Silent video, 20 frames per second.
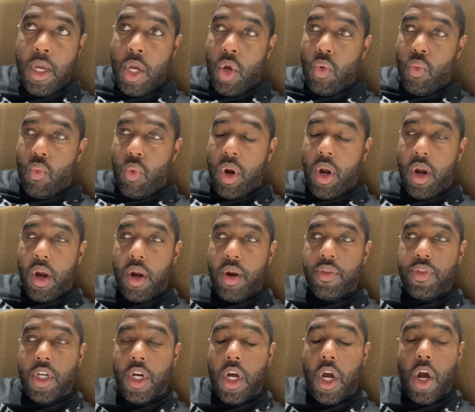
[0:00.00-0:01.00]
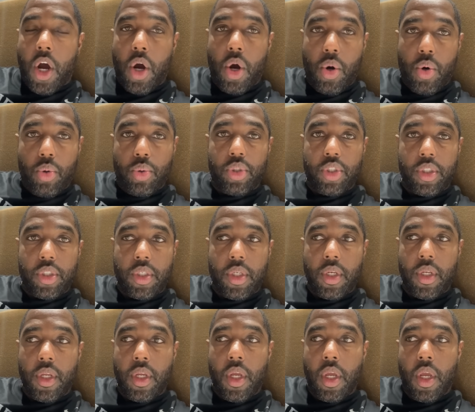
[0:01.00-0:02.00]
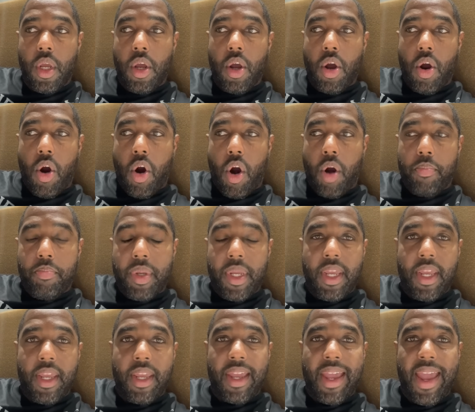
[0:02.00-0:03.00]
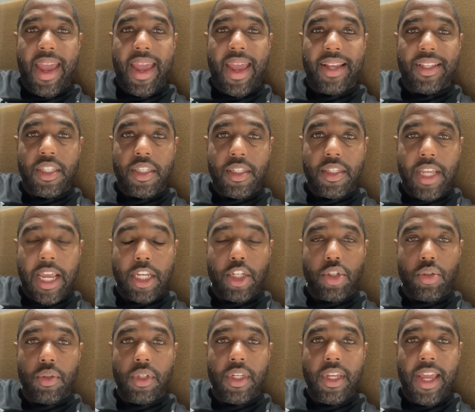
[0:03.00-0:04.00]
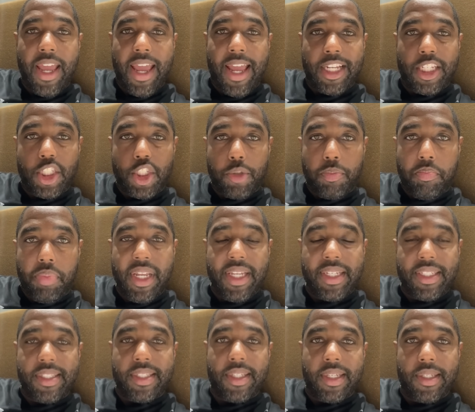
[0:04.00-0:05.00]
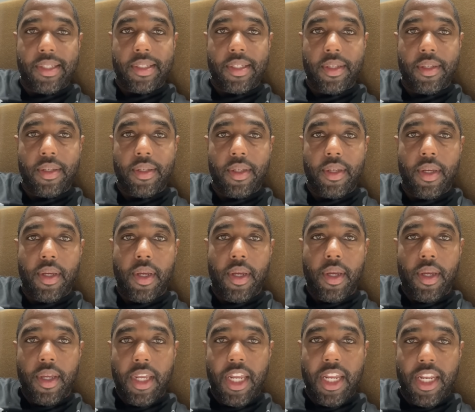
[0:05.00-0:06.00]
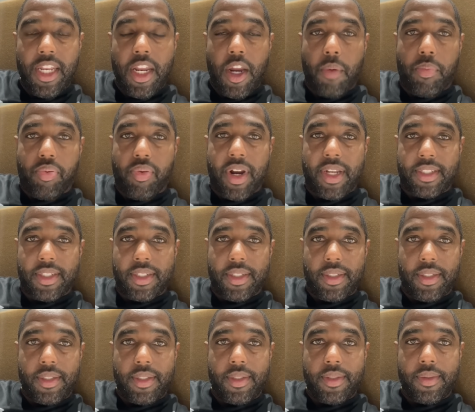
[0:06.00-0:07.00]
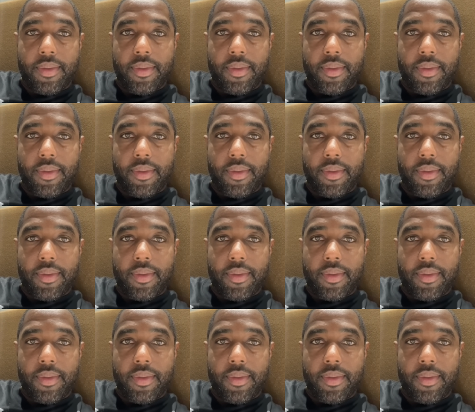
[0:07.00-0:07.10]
where the host are being sexually explicit in their presence.